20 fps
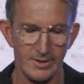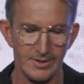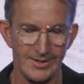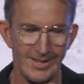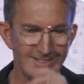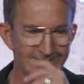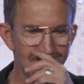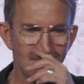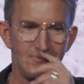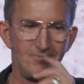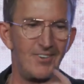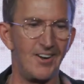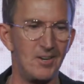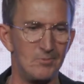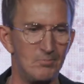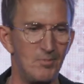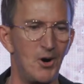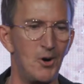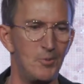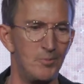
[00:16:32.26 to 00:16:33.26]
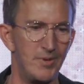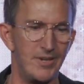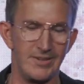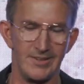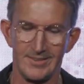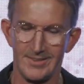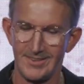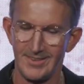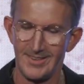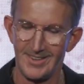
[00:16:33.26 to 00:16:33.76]
That's a fun moment.
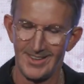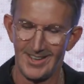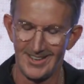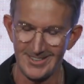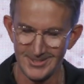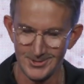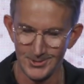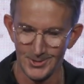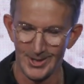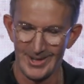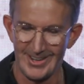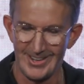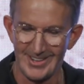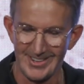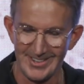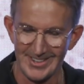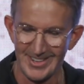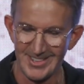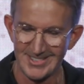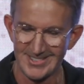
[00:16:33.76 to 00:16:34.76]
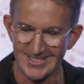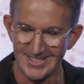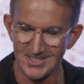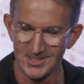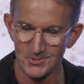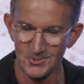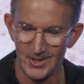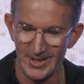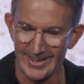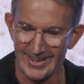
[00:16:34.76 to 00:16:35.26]
I was reading
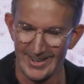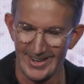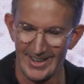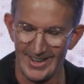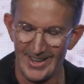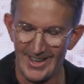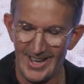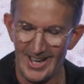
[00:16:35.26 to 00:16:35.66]
this week, and